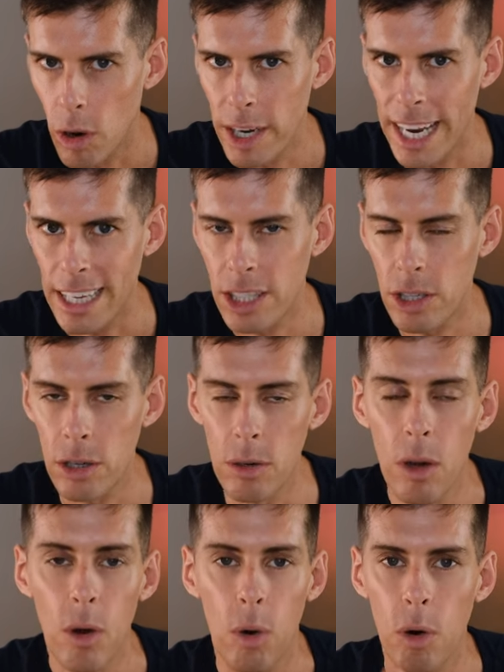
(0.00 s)
Rocket
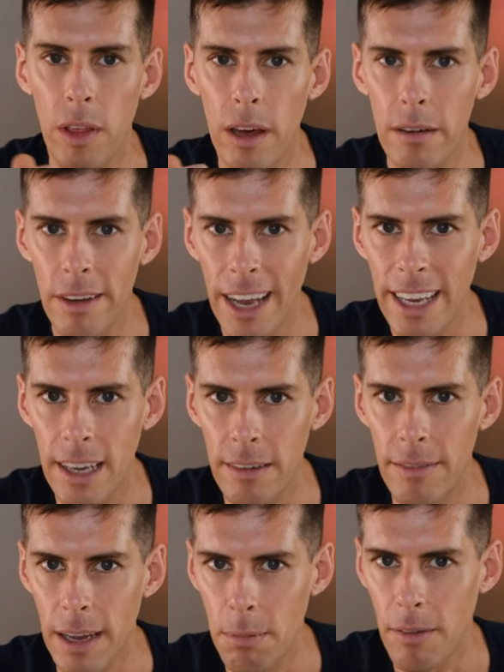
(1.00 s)
X2 or the
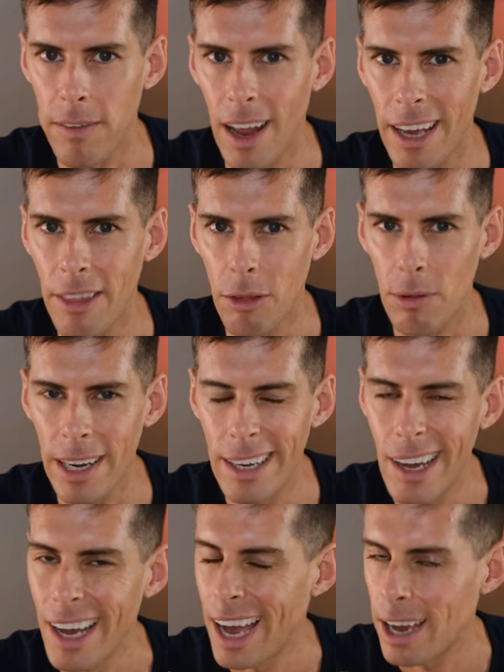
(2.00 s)
Nike Vaporfly 3. I
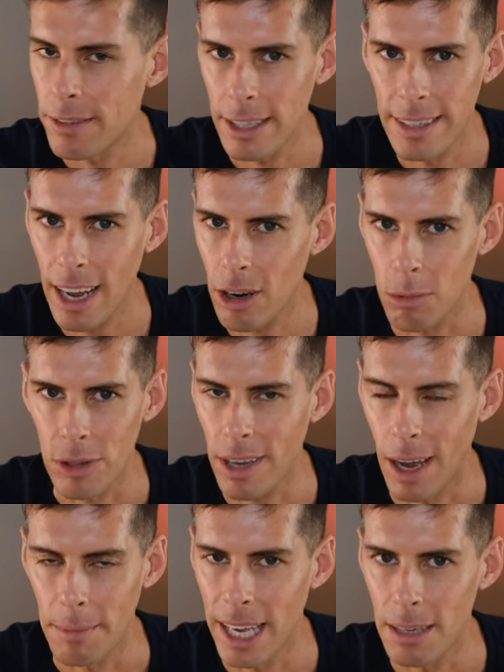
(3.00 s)
have a terrible
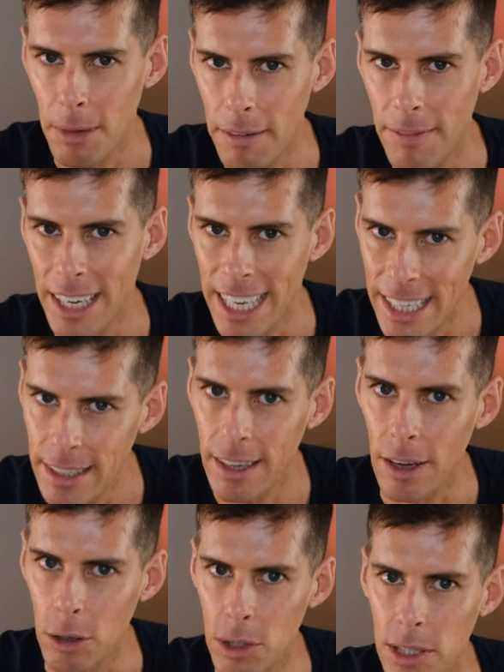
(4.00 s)
time getting my feet into
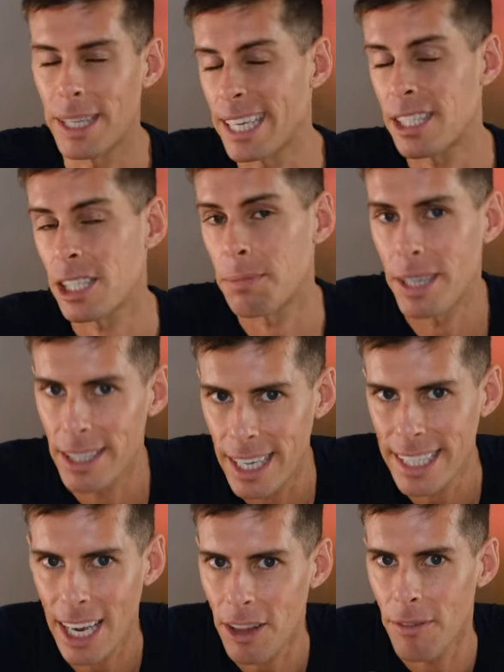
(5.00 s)
those, but that's just because
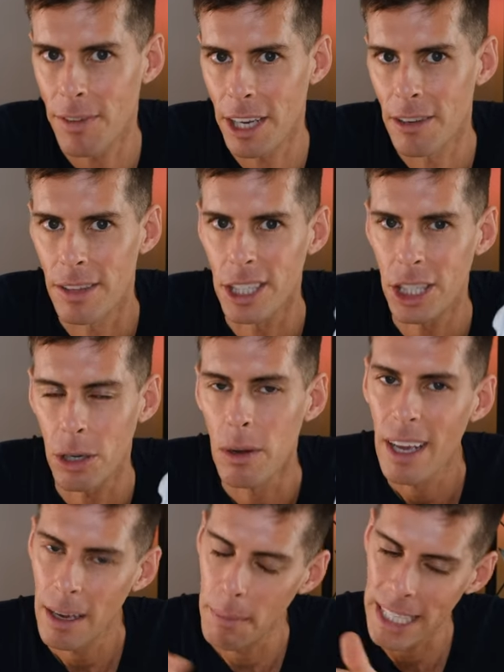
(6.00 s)
that's how the fit of the shoe.
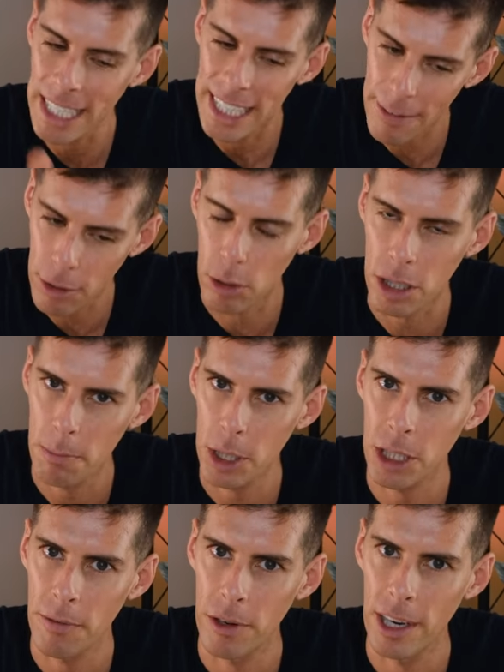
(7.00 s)
It makes it difficult to
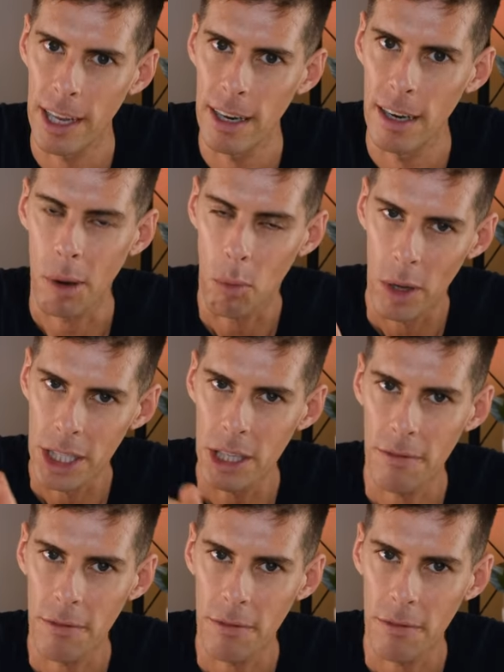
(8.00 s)
put your foot in, but once your